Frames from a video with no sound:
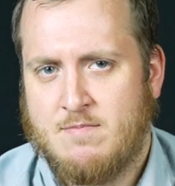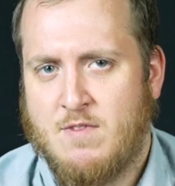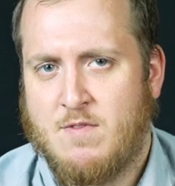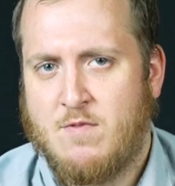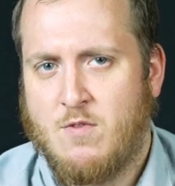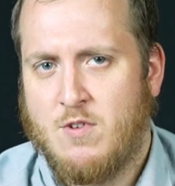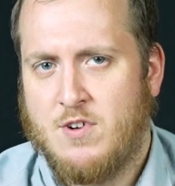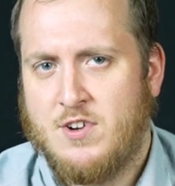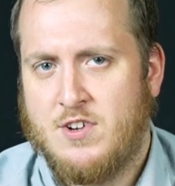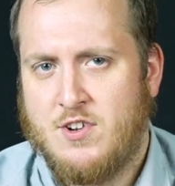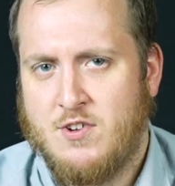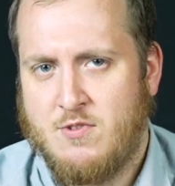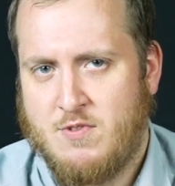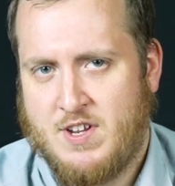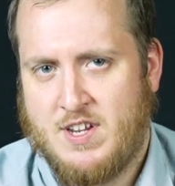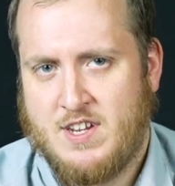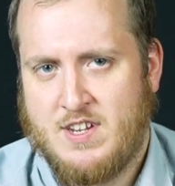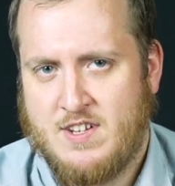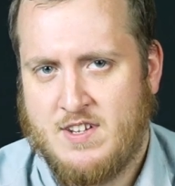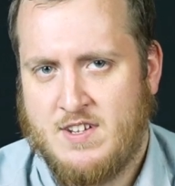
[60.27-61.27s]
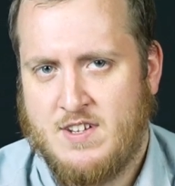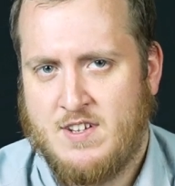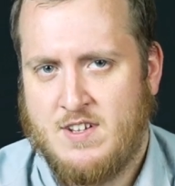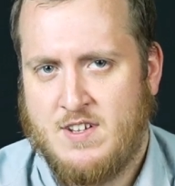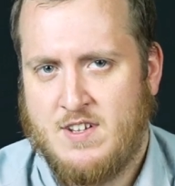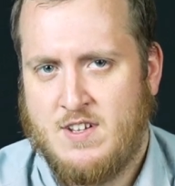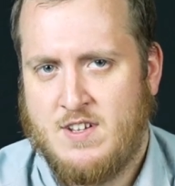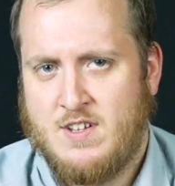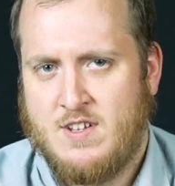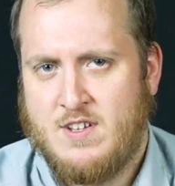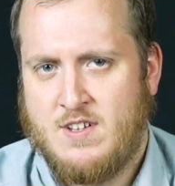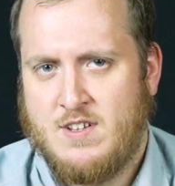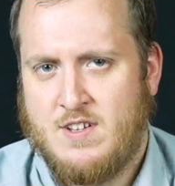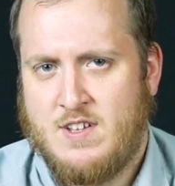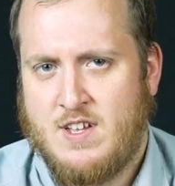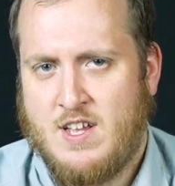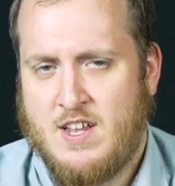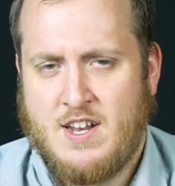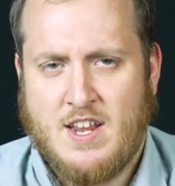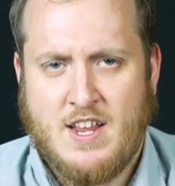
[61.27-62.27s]
before doing.
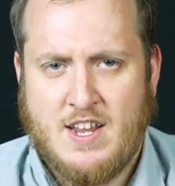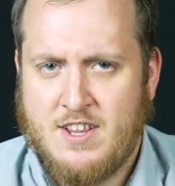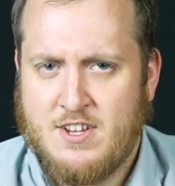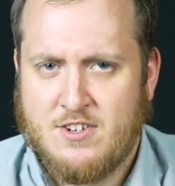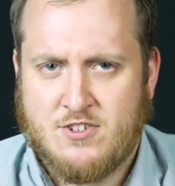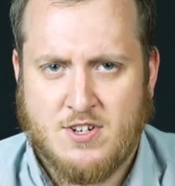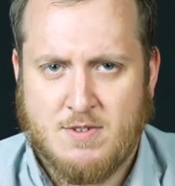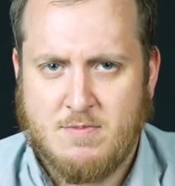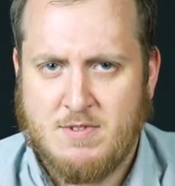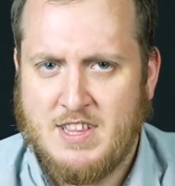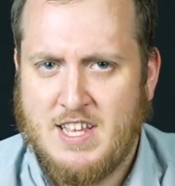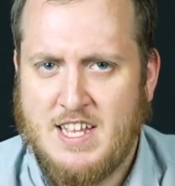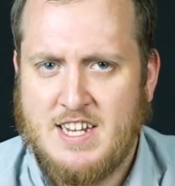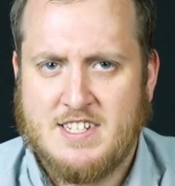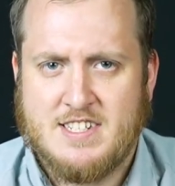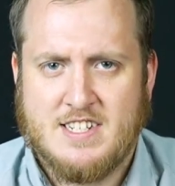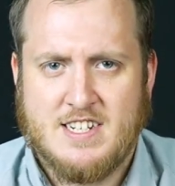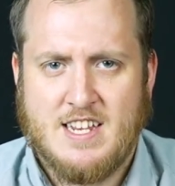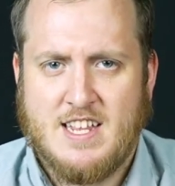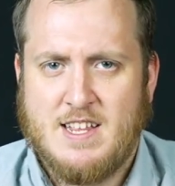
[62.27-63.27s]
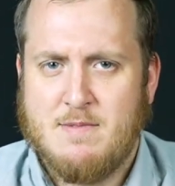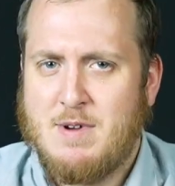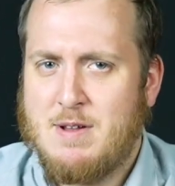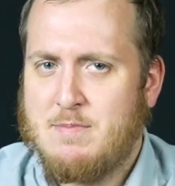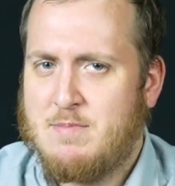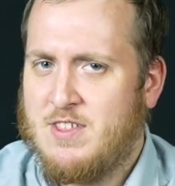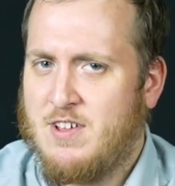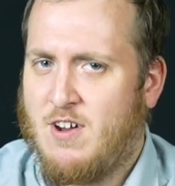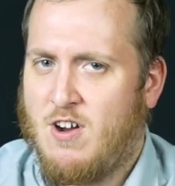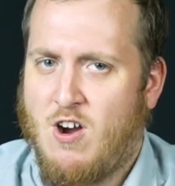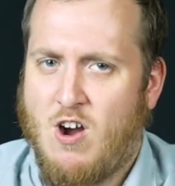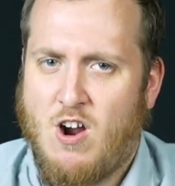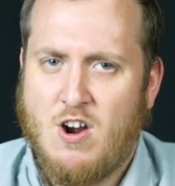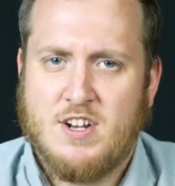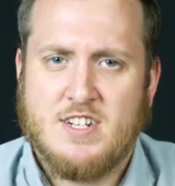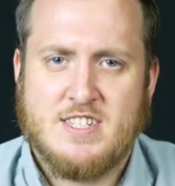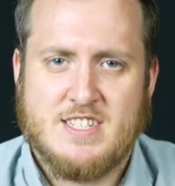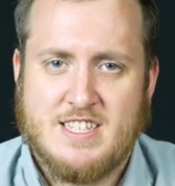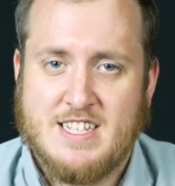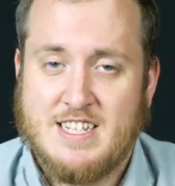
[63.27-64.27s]
And in the tribulation, it might be the
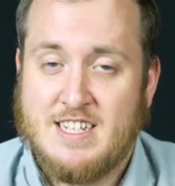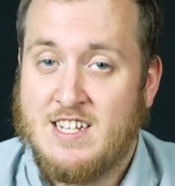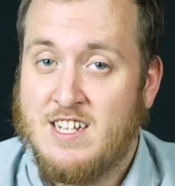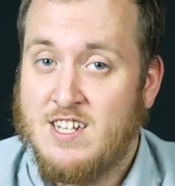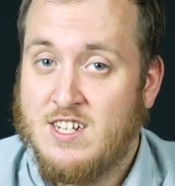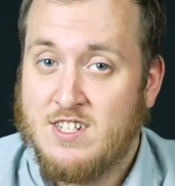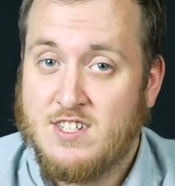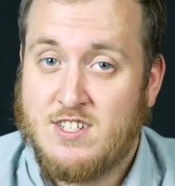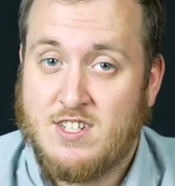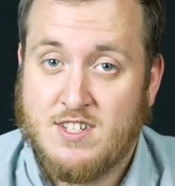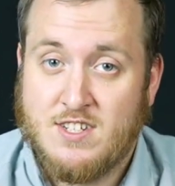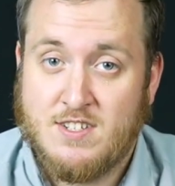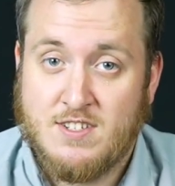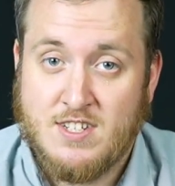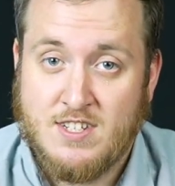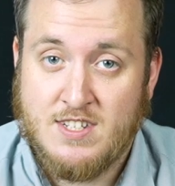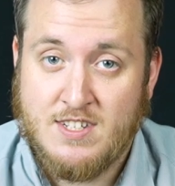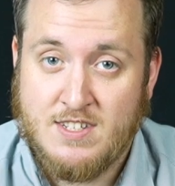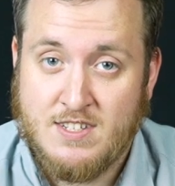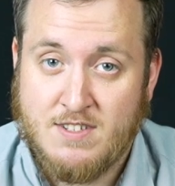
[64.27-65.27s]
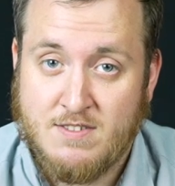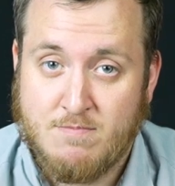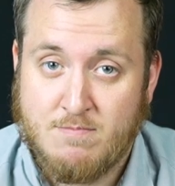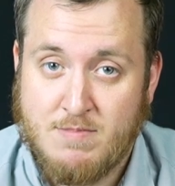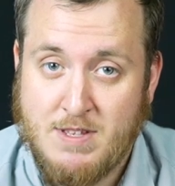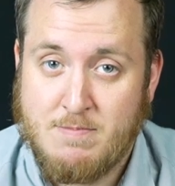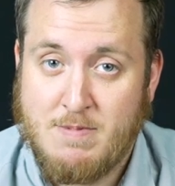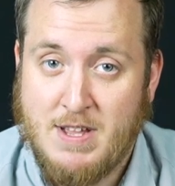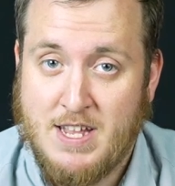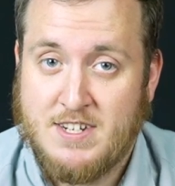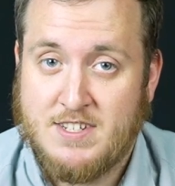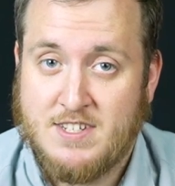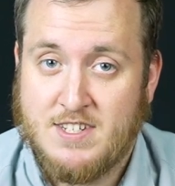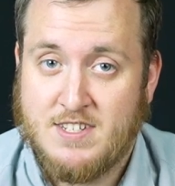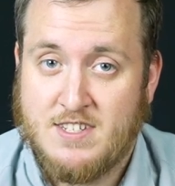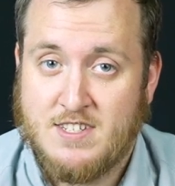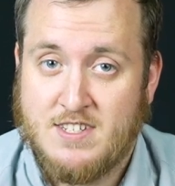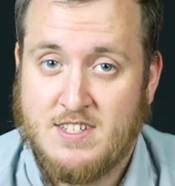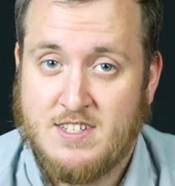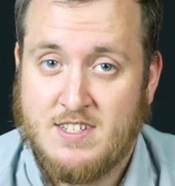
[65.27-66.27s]
hardest thing to be
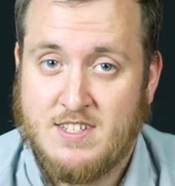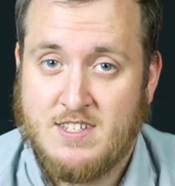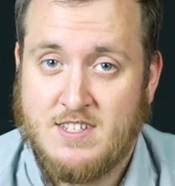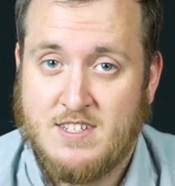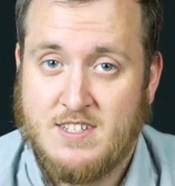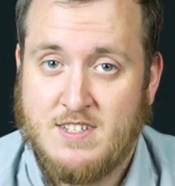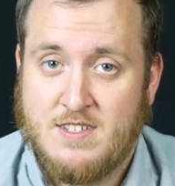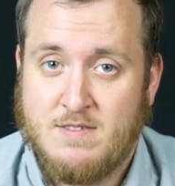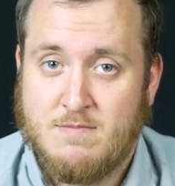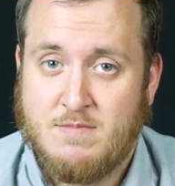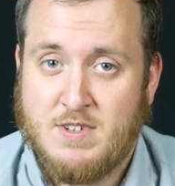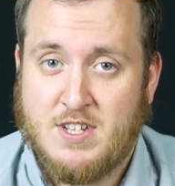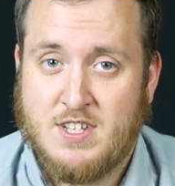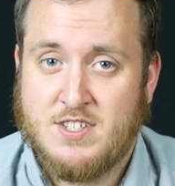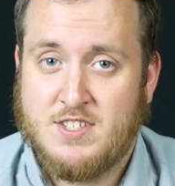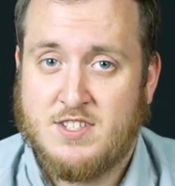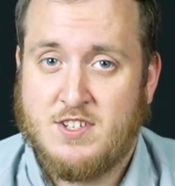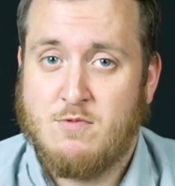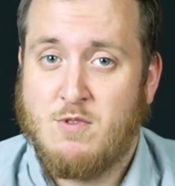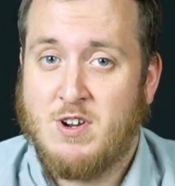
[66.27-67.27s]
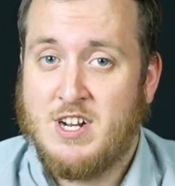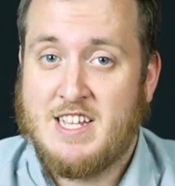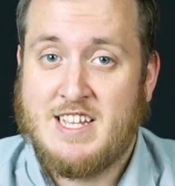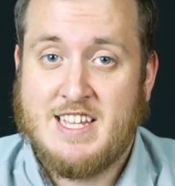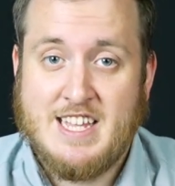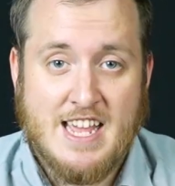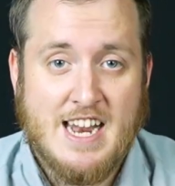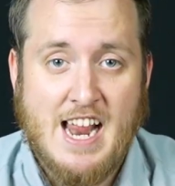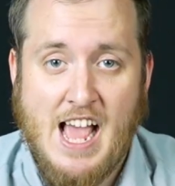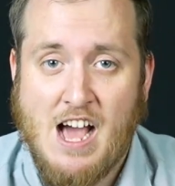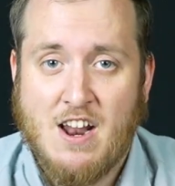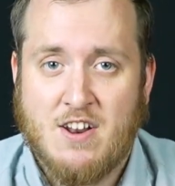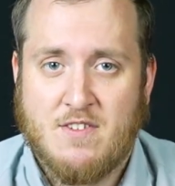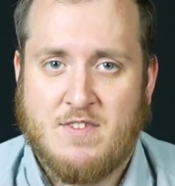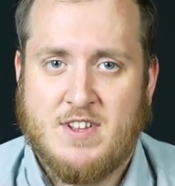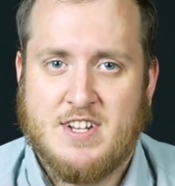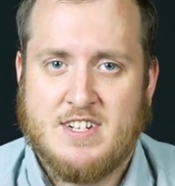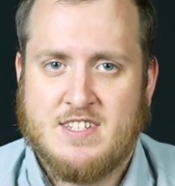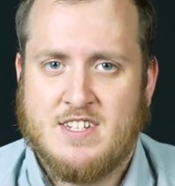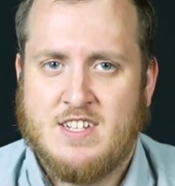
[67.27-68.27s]
patient because you want to get out
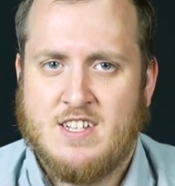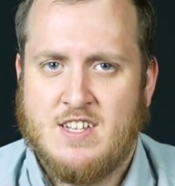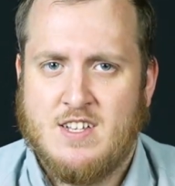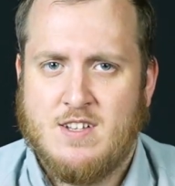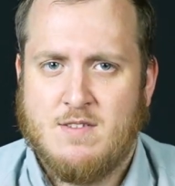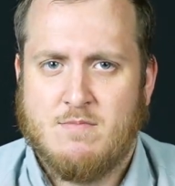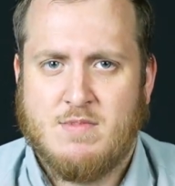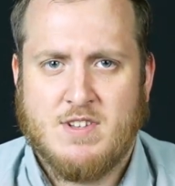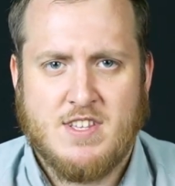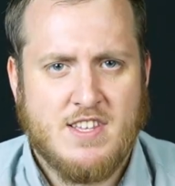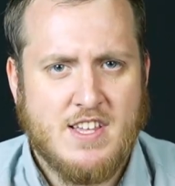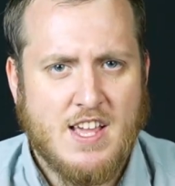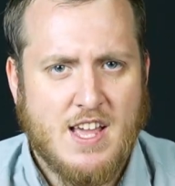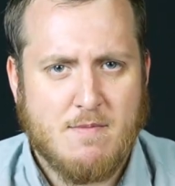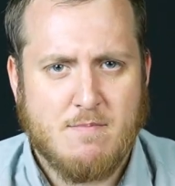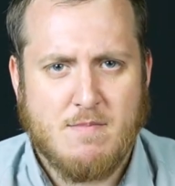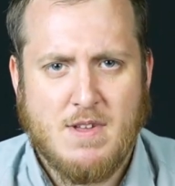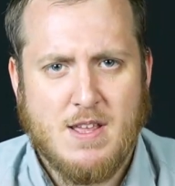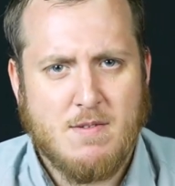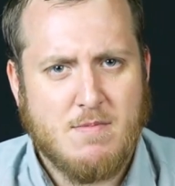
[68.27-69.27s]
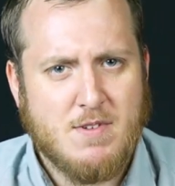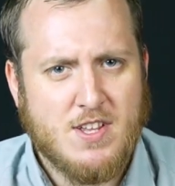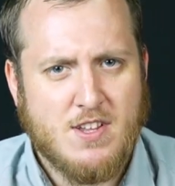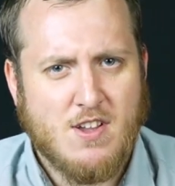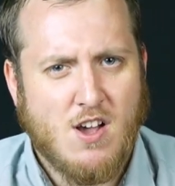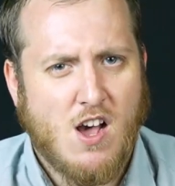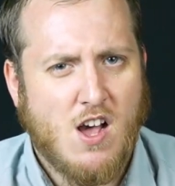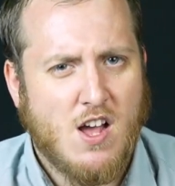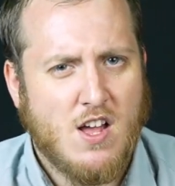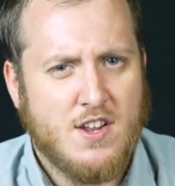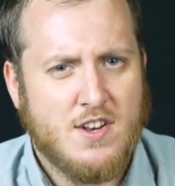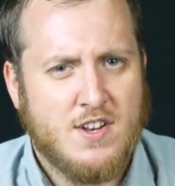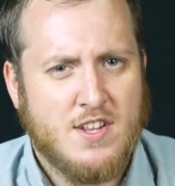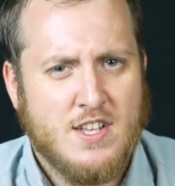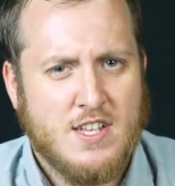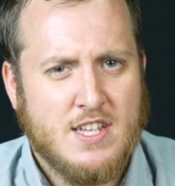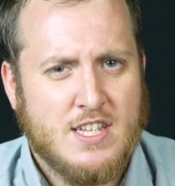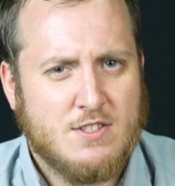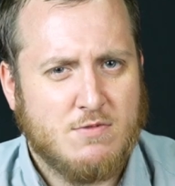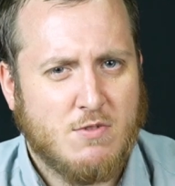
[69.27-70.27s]
of it. But yet, maybe God
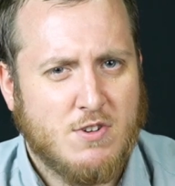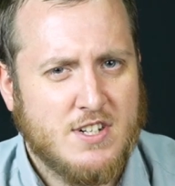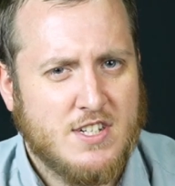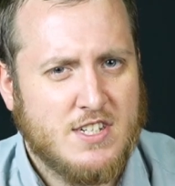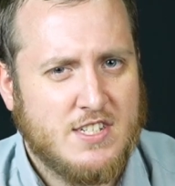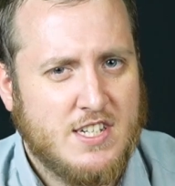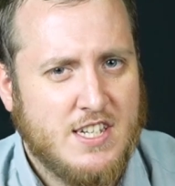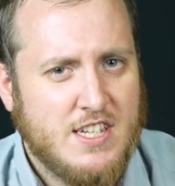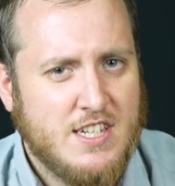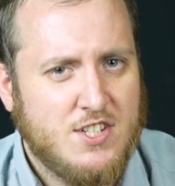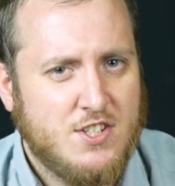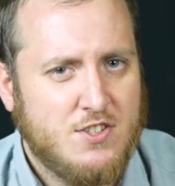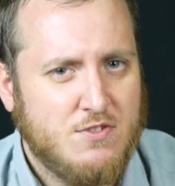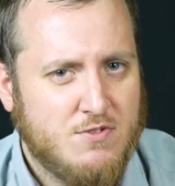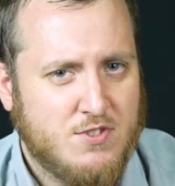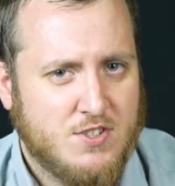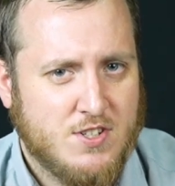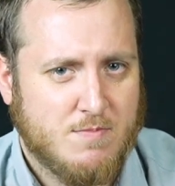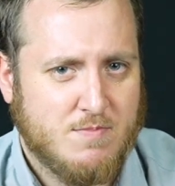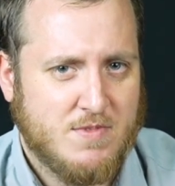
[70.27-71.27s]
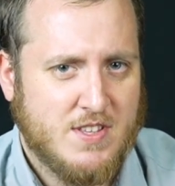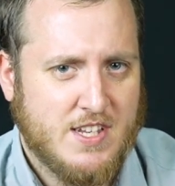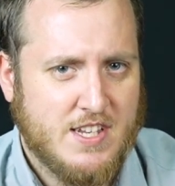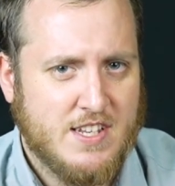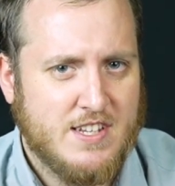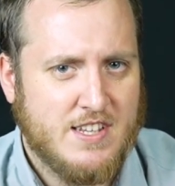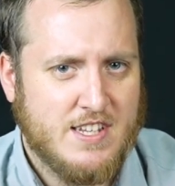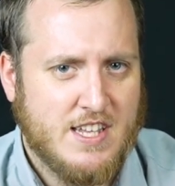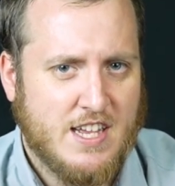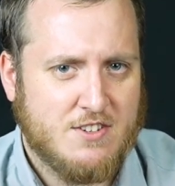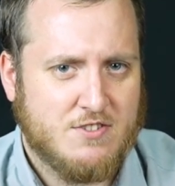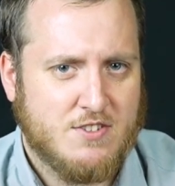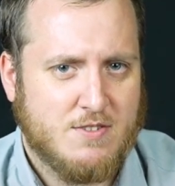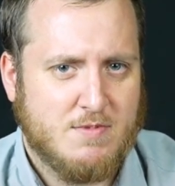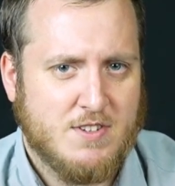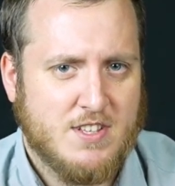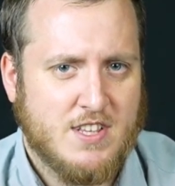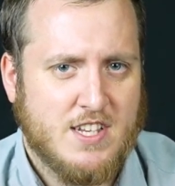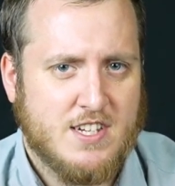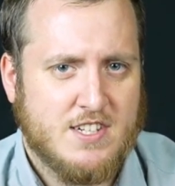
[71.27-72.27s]
is wanting to teach you something in that
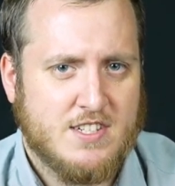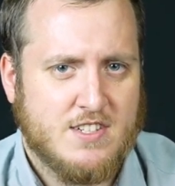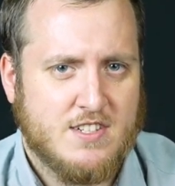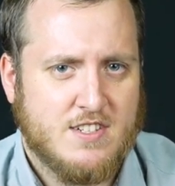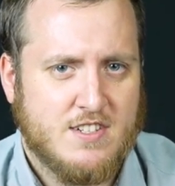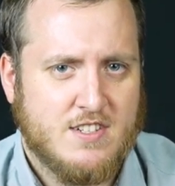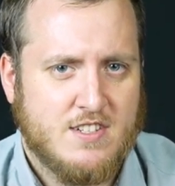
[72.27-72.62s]
tribulation,